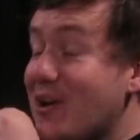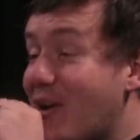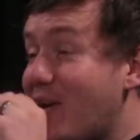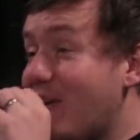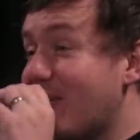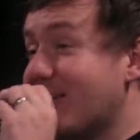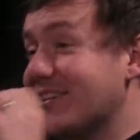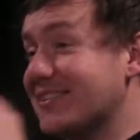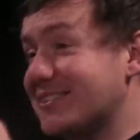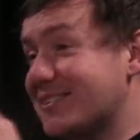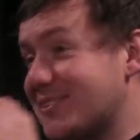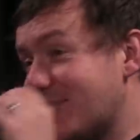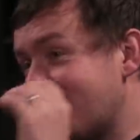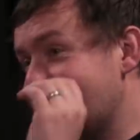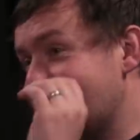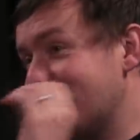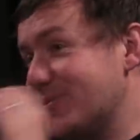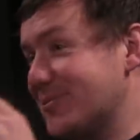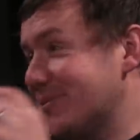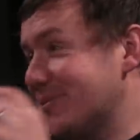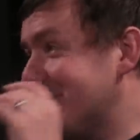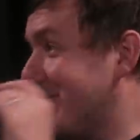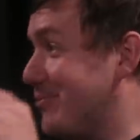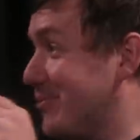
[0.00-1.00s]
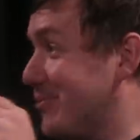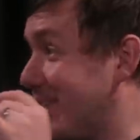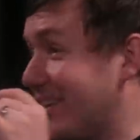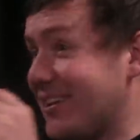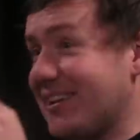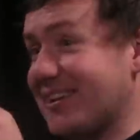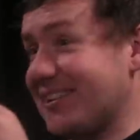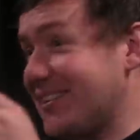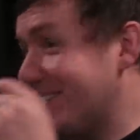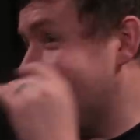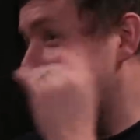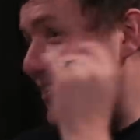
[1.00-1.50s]
are so. Yeah.
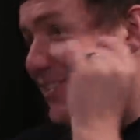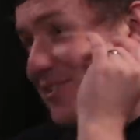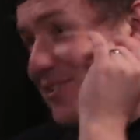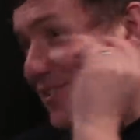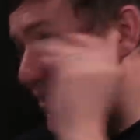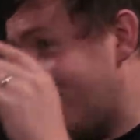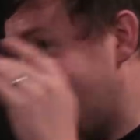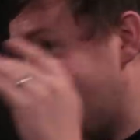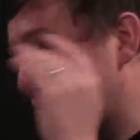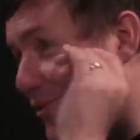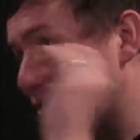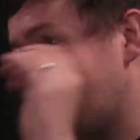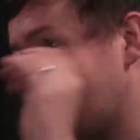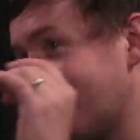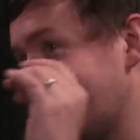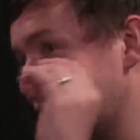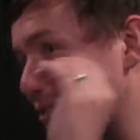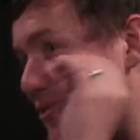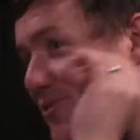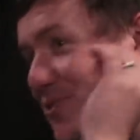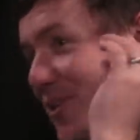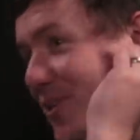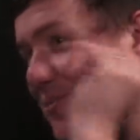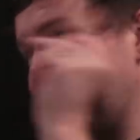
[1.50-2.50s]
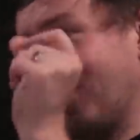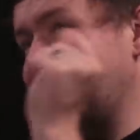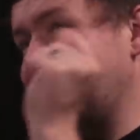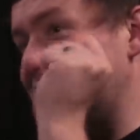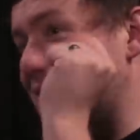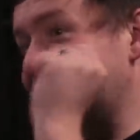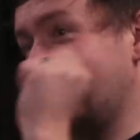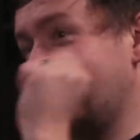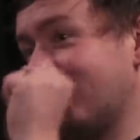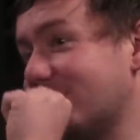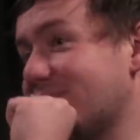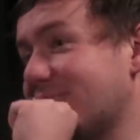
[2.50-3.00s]
Like if you look at it straight away,
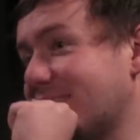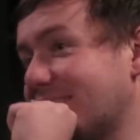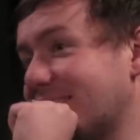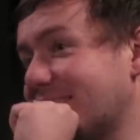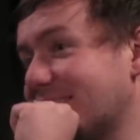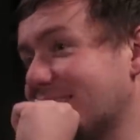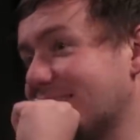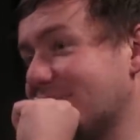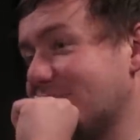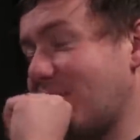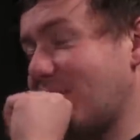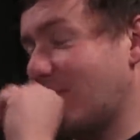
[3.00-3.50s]
you do think yeah.